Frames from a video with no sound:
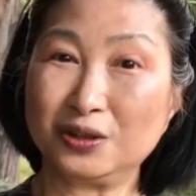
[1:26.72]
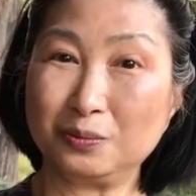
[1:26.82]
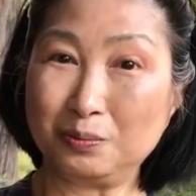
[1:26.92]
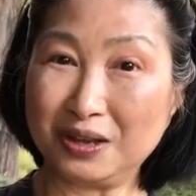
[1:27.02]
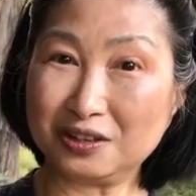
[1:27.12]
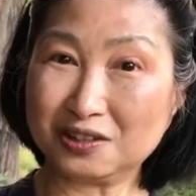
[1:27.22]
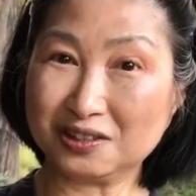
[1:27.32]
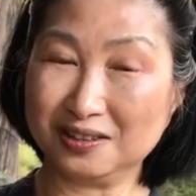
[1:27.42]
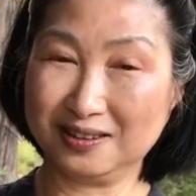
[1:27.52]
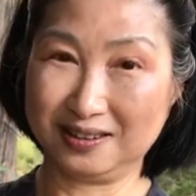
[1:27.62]

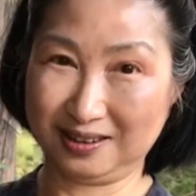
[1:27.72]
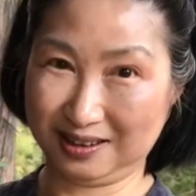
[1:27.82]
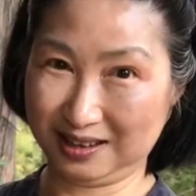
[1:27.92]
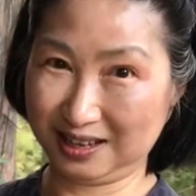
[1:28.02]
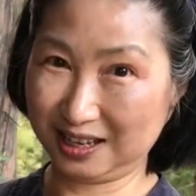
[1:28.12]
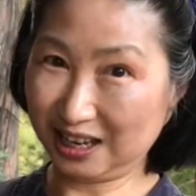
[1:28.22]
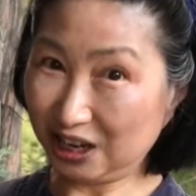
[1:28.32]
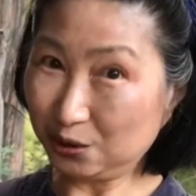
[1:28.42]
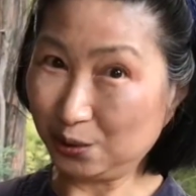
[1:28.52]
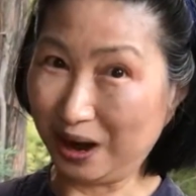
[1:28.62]
mix
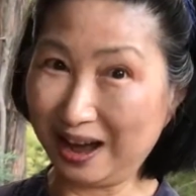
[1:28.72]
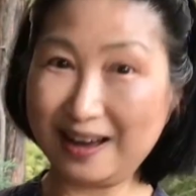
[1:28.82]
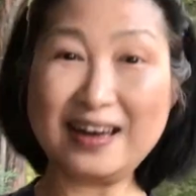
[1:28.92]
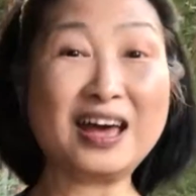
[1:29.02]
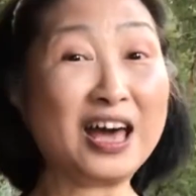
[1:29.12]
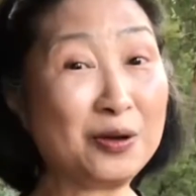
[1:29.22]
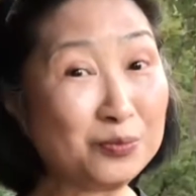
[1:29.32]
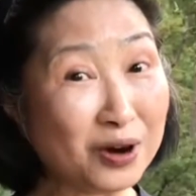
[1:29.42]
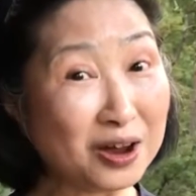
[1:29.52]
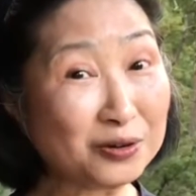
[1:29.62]
quinoa and
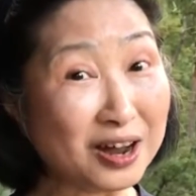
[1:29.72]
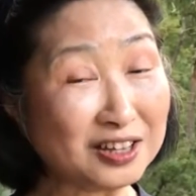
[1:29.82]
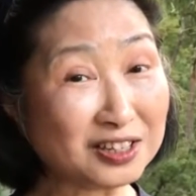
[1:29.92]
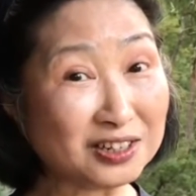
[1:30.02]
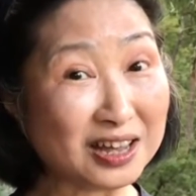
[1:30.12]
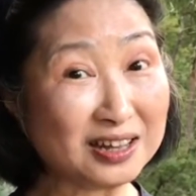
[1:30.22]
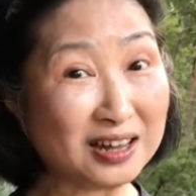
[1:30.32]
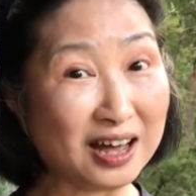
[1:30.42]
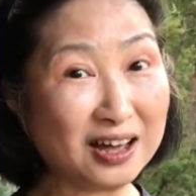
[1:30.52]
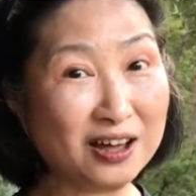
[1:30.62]
brown rice
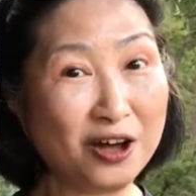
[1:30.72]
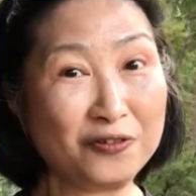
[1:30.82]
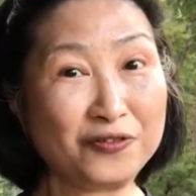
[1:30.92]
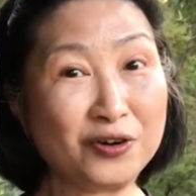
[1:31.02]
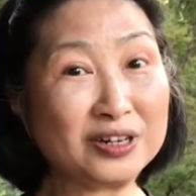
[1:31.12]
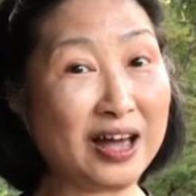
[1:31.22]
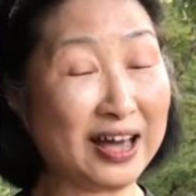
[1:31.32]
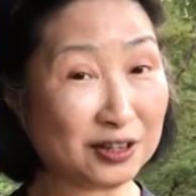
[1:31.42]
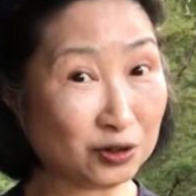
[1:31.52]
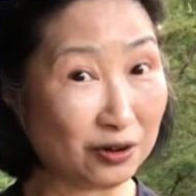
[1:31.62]
together for that
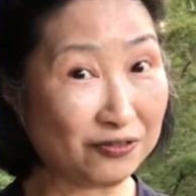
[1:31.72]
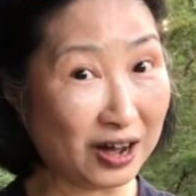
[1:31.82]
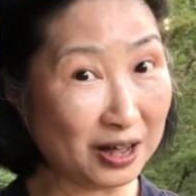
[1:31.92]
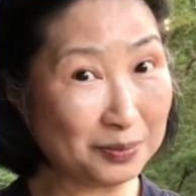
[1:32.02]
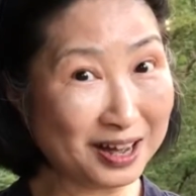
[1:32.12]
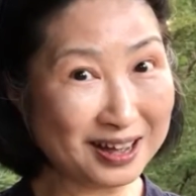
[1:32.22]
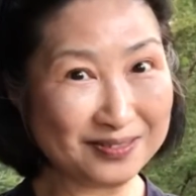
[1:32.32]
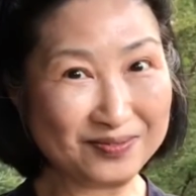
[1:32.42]
extra fiber,